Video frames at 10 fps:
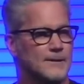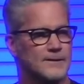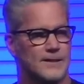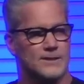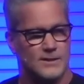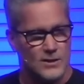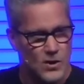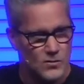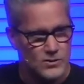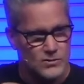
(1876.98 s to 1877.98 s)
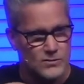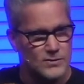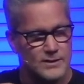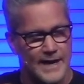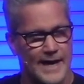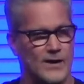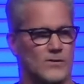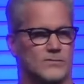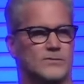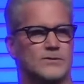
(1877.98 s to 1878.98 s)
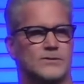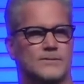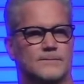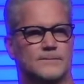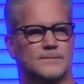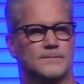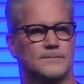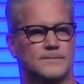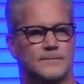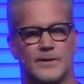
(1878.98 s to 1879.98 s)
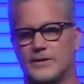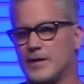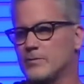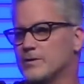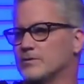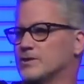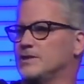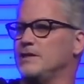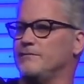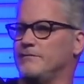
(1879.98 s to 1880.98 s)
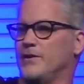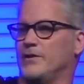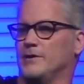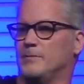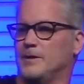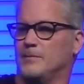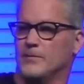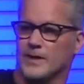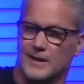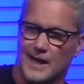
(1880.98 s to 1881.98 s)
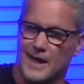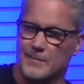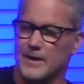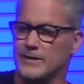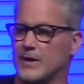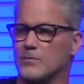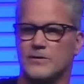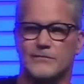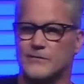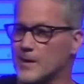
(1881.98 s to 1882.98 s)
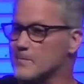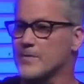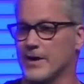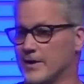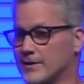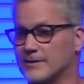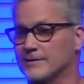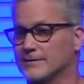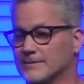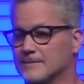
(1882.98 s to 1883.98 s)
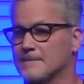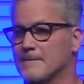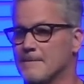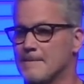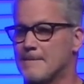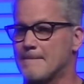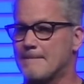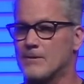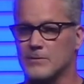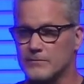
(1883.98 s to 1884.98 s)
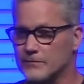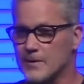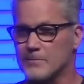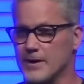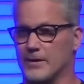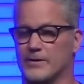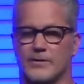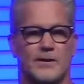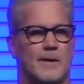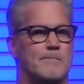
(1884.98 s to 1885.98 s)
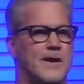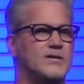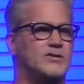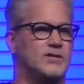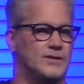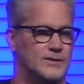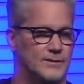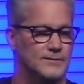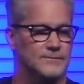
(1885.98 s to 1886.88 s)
these coastal towns. But they were seafaring people that came in. They weren't from there. They weren't from there. And they're not mentioned